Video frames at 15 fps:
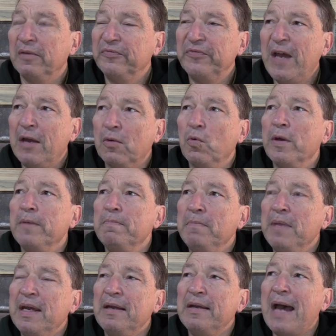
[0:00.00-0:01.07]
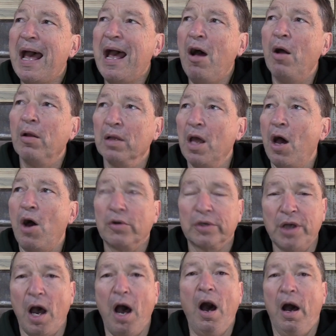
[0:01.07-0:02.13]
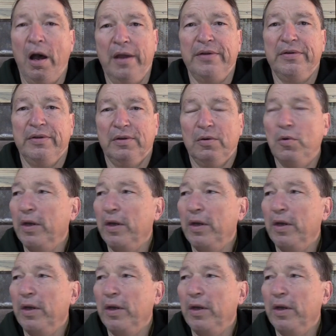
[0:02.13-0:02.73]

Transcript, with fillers: in fact, when men outlaw God,